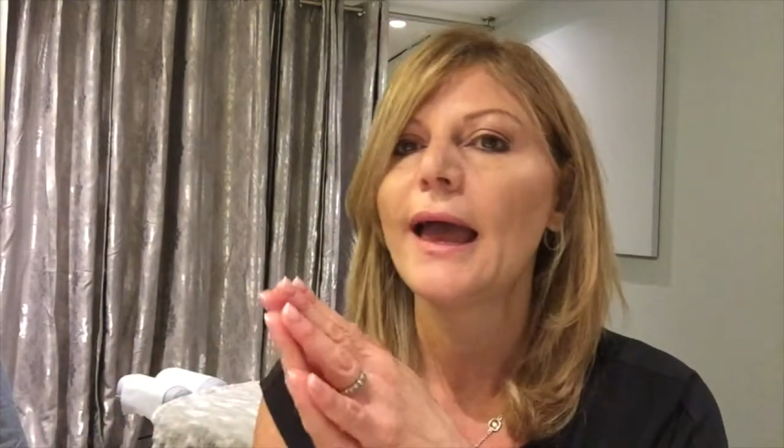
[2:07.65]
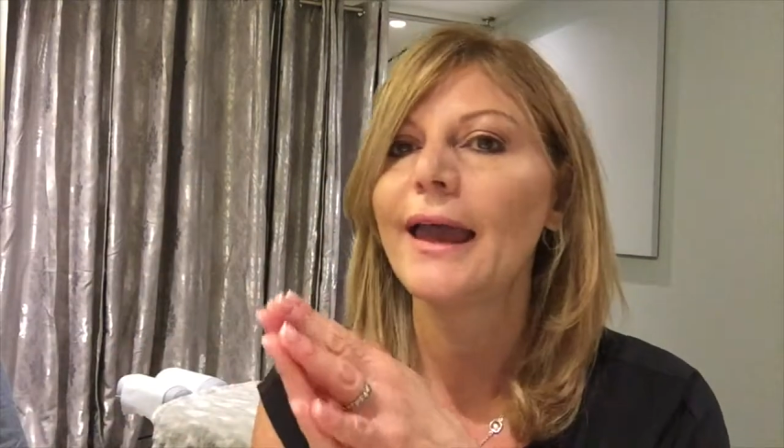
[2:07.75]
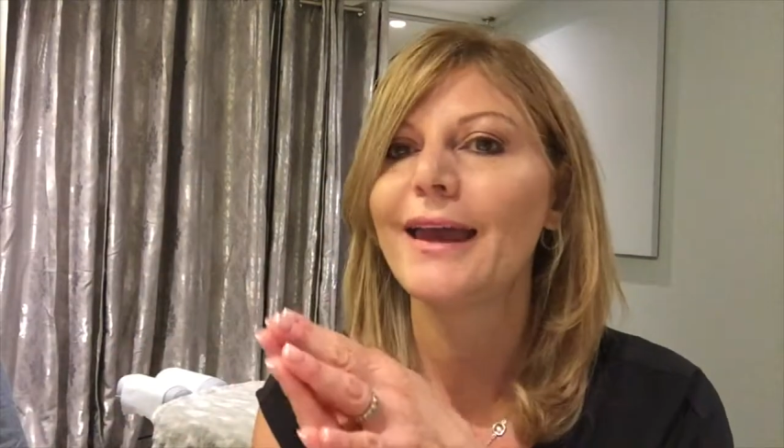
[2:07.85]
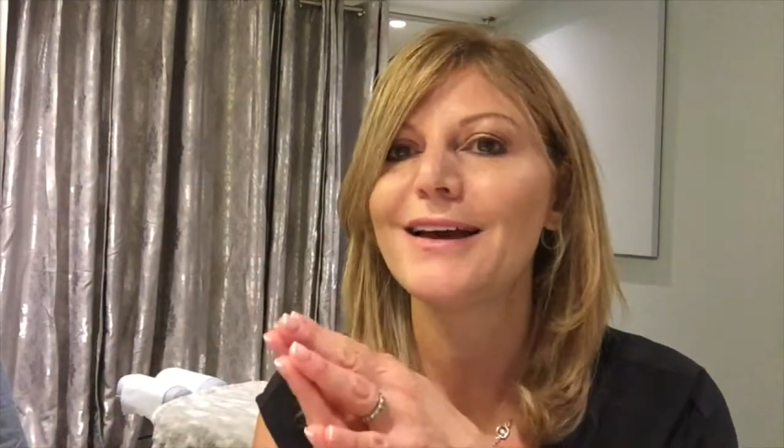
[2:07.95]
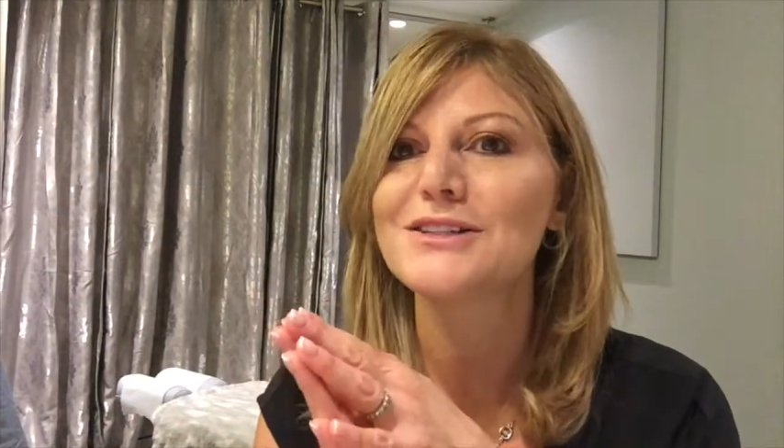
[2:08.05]

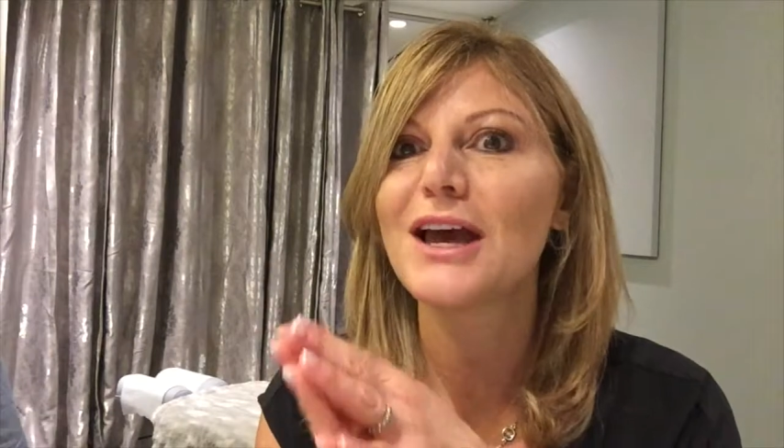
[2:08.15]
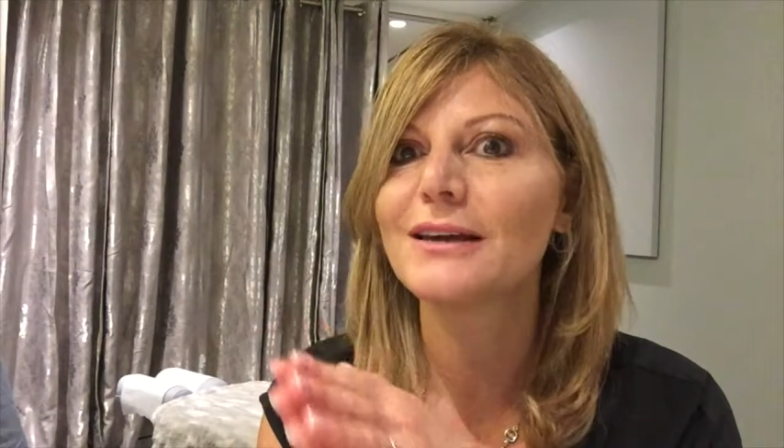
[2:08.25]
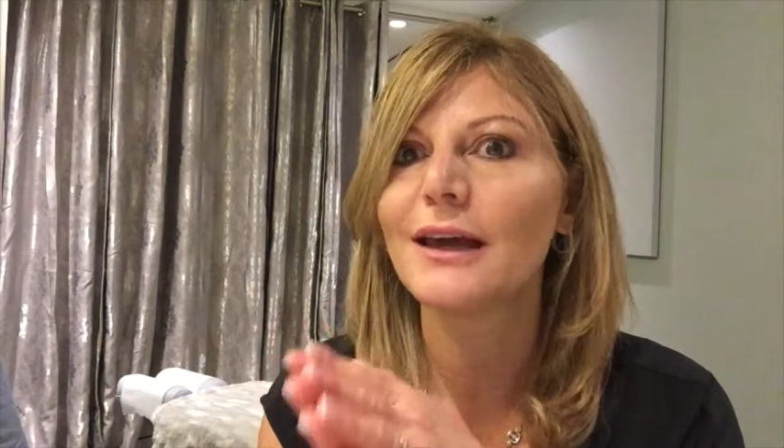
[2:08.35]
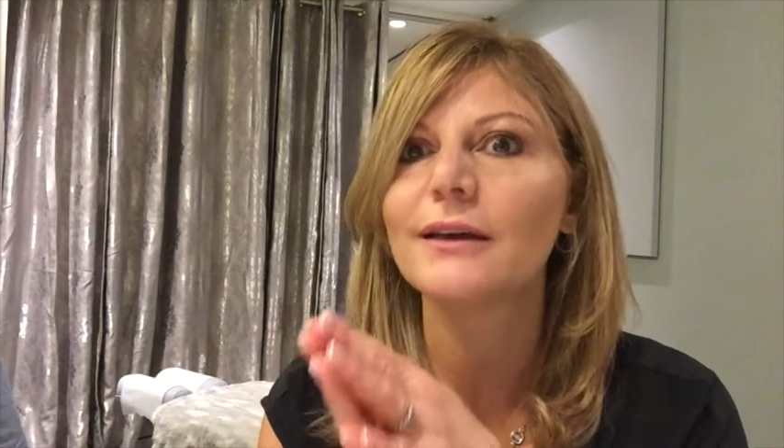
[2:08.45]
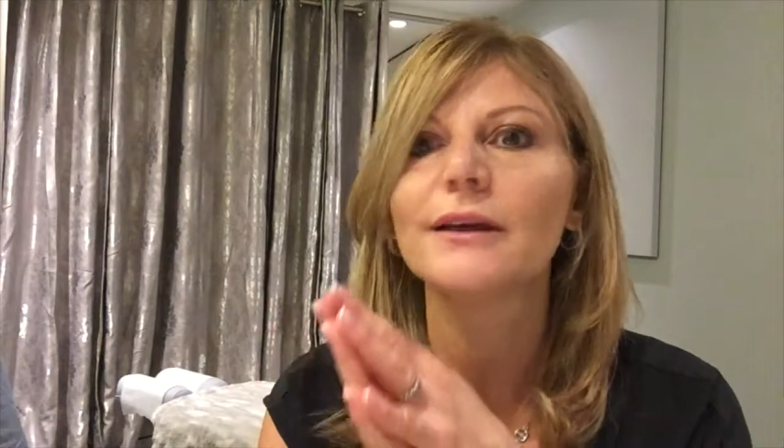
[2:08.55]
and I
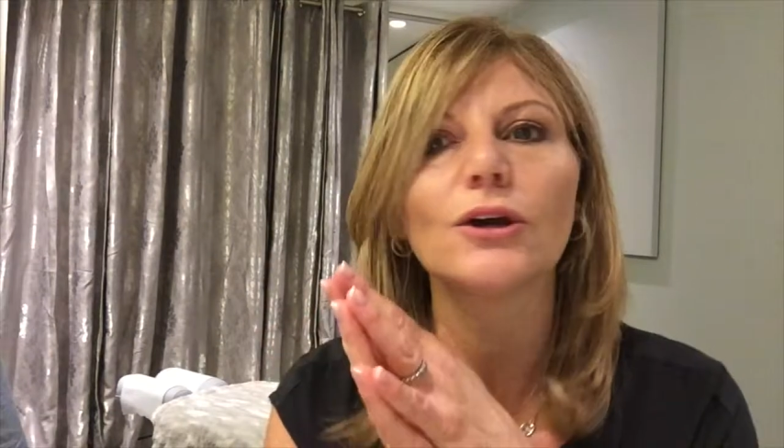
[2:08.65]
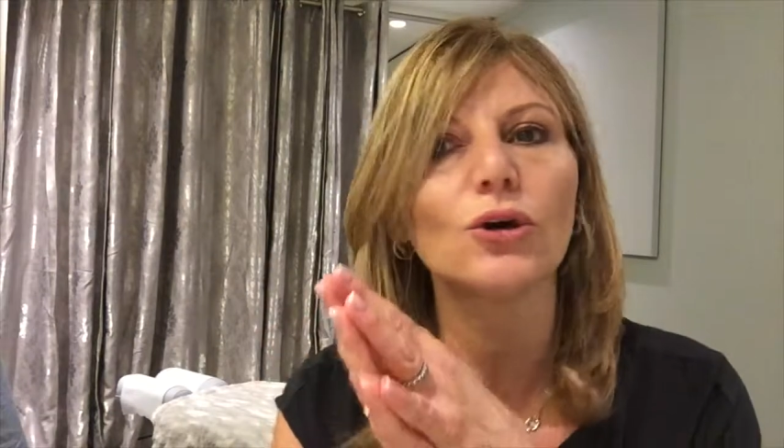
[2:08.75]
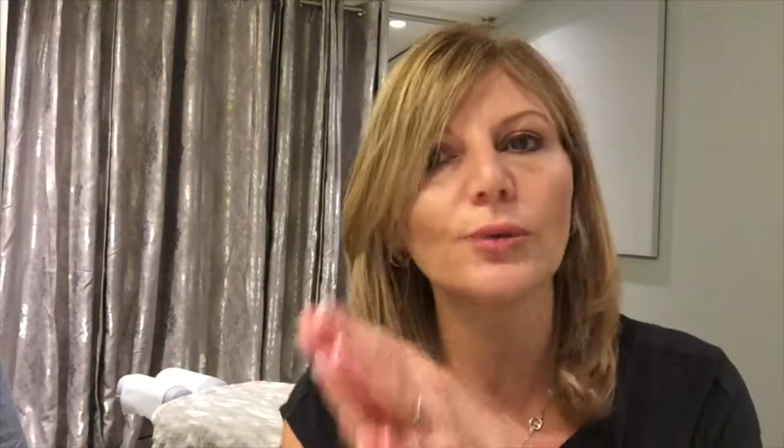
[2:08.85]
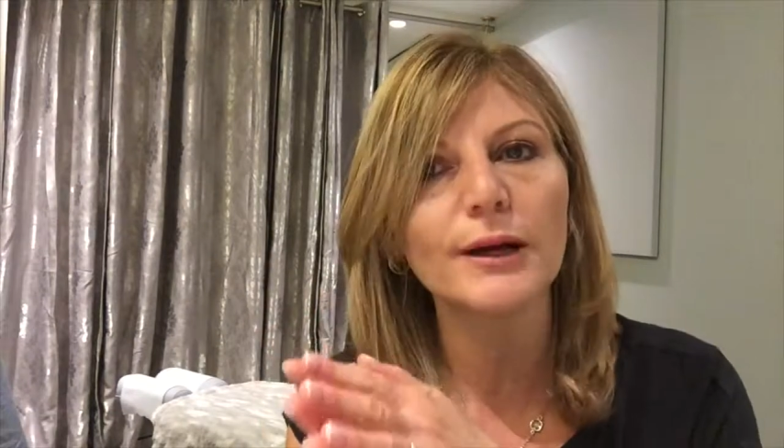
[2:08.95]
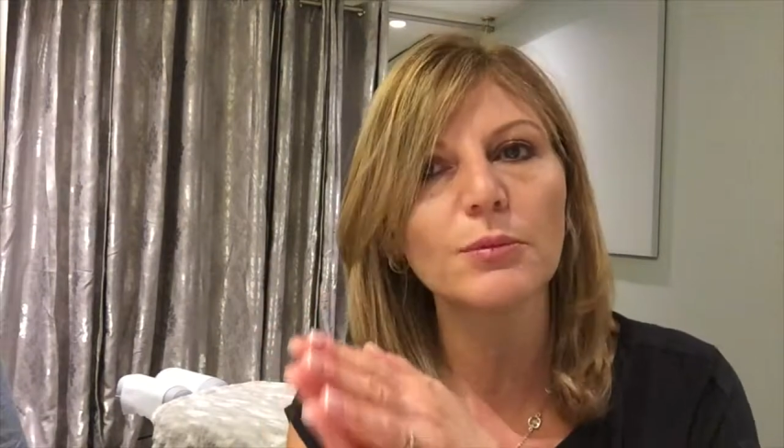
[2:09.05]
get
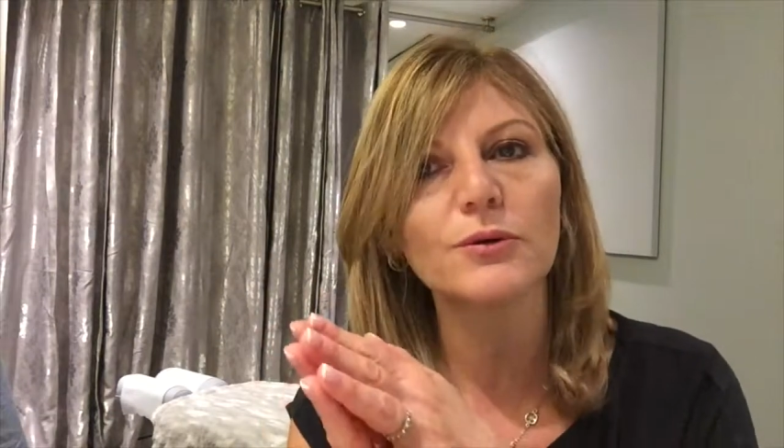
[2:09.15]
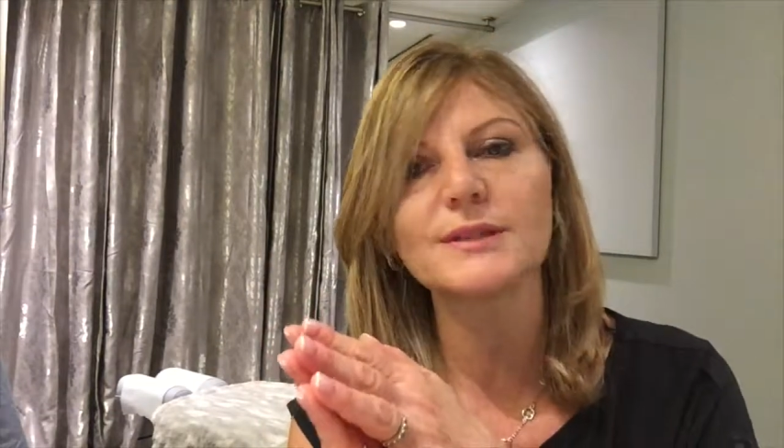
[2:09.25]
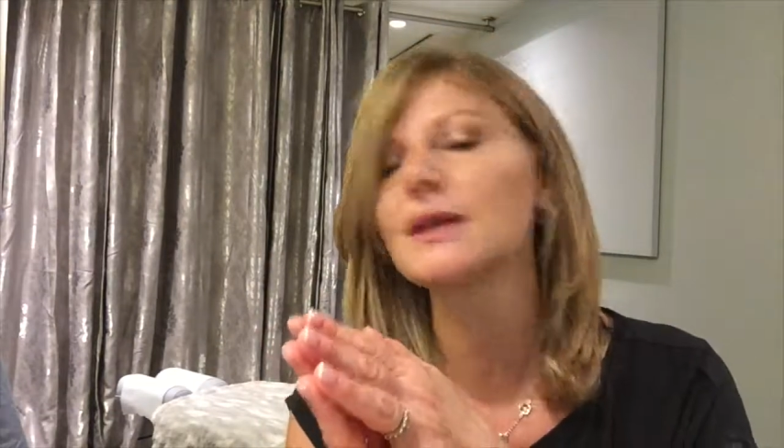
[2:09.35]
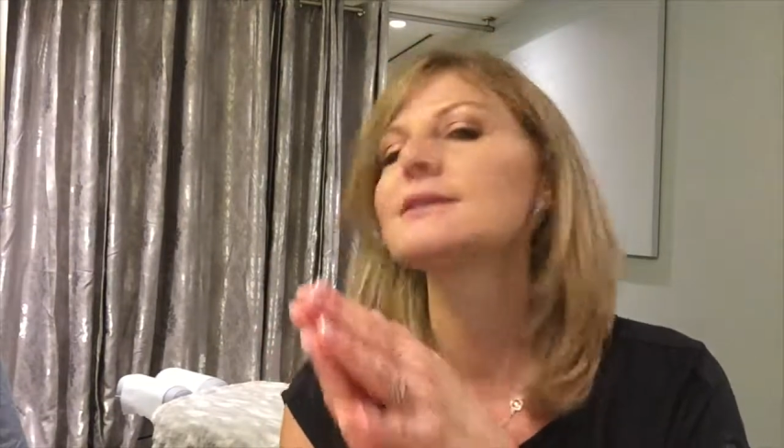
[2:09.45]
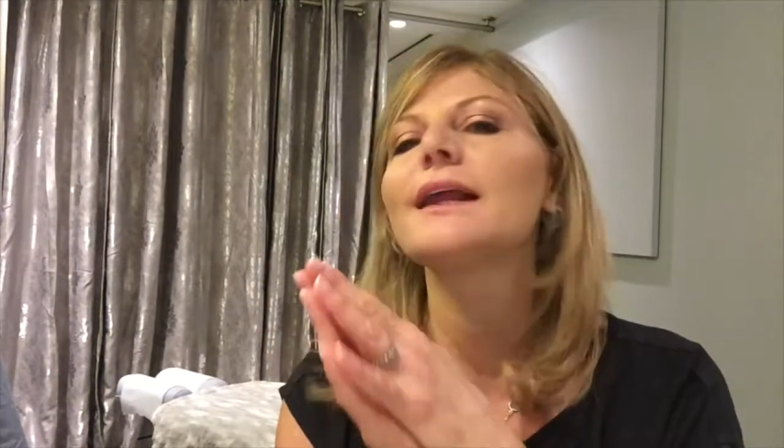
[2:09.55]
incredible results.